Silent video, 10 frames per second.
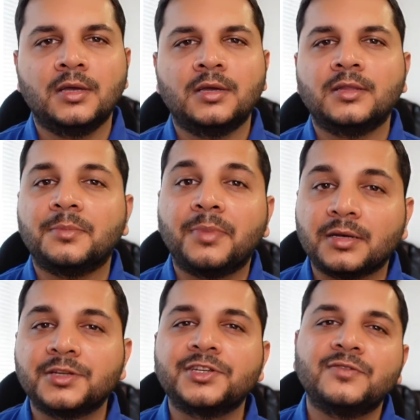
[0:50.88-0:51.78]
The
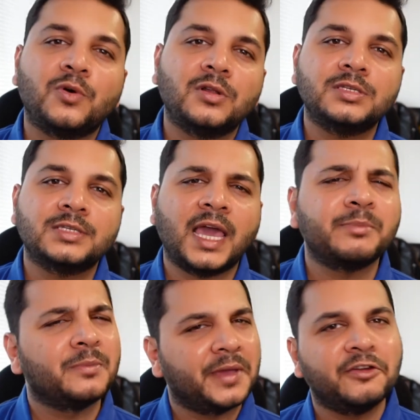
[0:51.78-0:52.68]
partition walls can
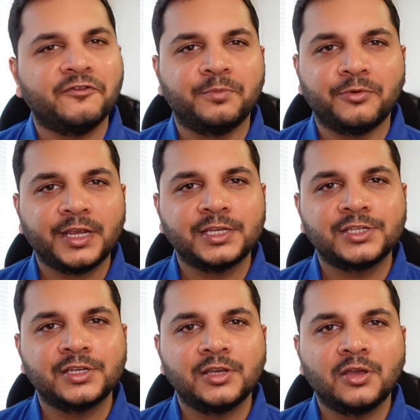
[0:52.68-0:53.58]
be made of
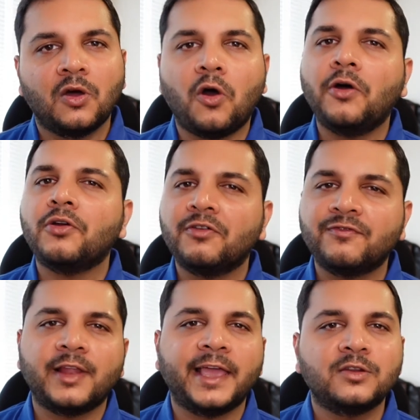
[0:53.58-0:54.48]
bricks or of
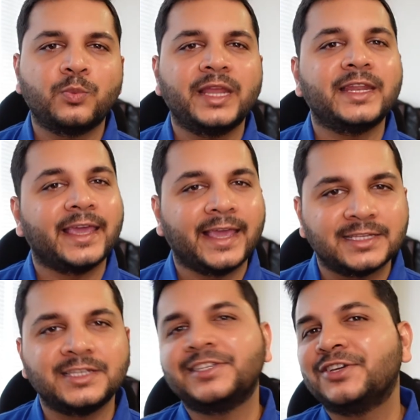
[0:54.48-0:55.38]
lightweight
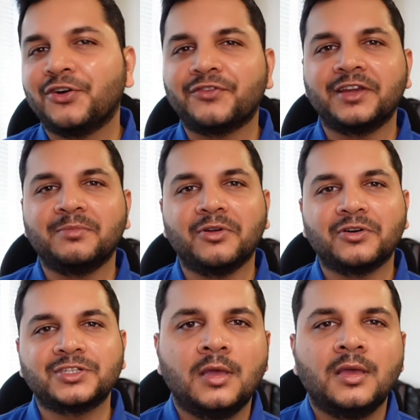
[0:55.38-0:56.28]
ACC concrete
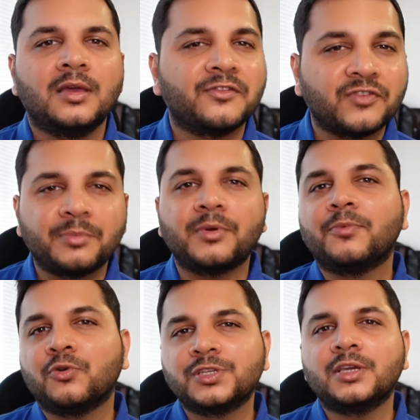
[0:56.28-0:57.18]
blocks. If you're
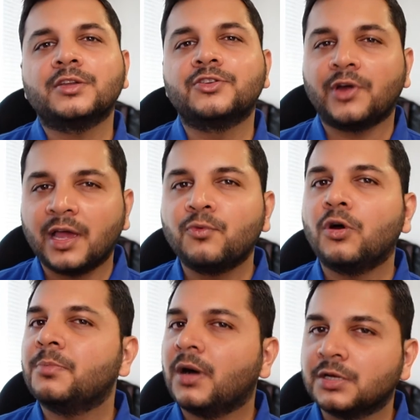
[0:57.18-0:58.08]
proposing a
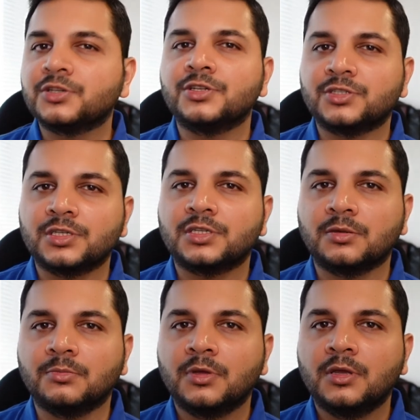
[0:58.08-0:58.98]
drywall partition
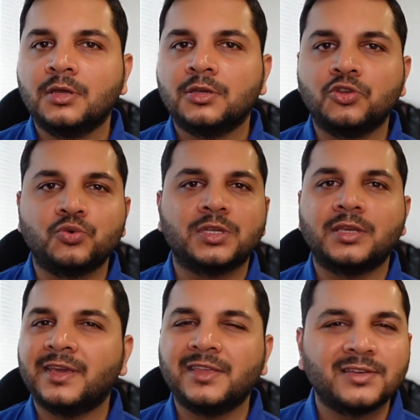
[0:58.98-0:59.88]
system
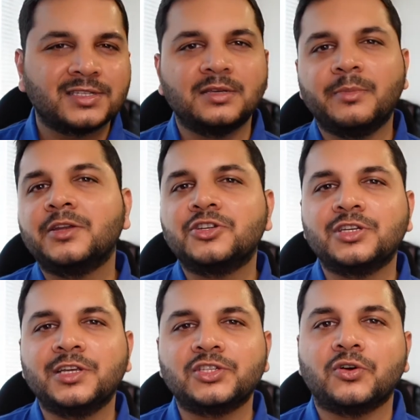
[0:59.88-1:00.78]
using either cement
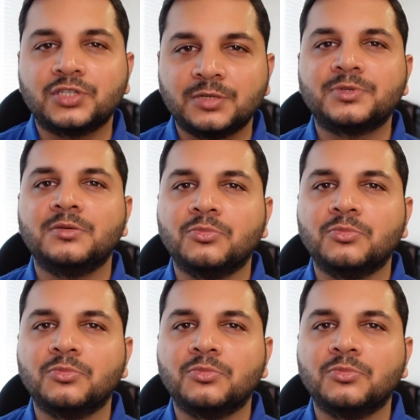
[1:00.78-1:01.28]
sheets or gypsum